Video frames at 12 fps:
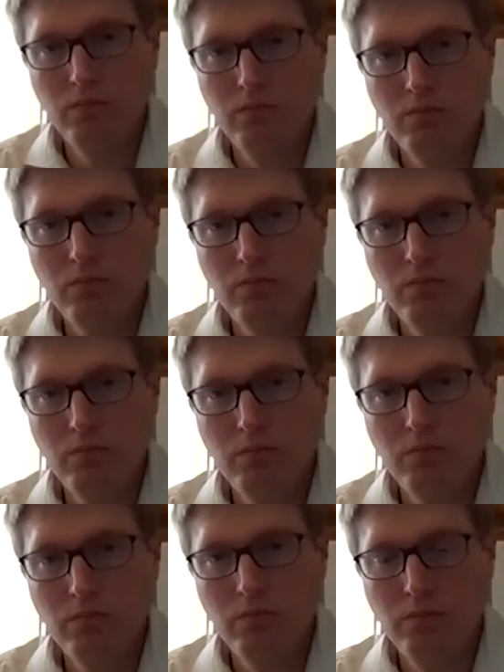
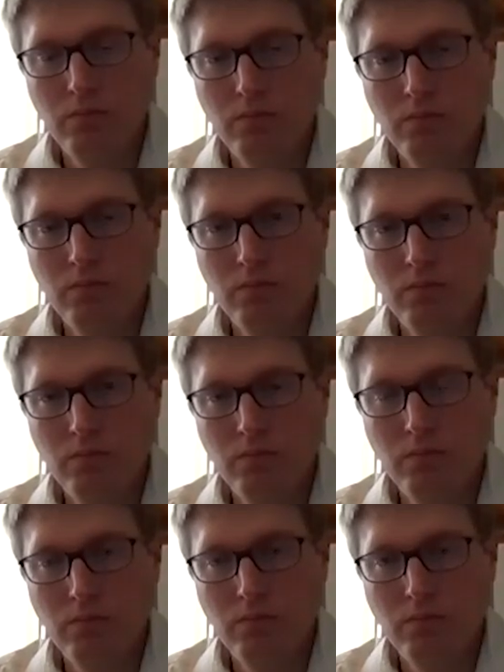
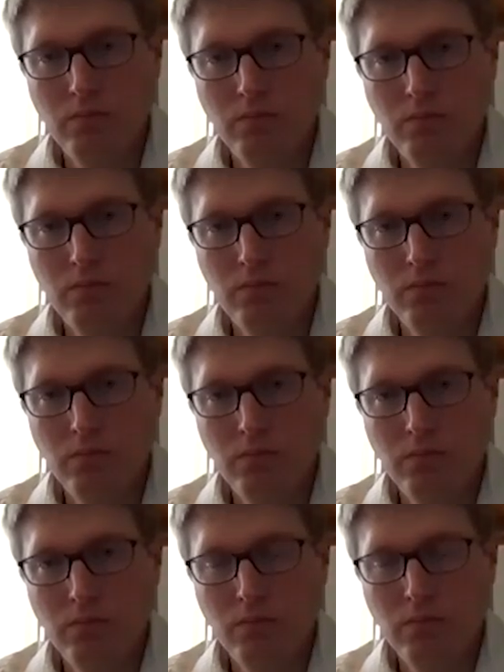
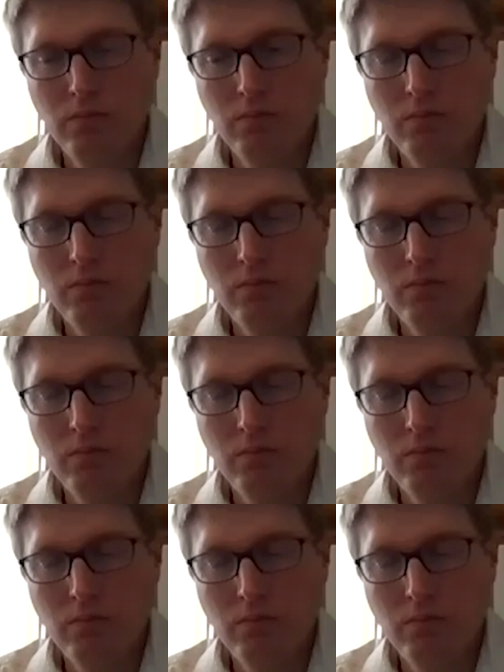This person isn't speaking.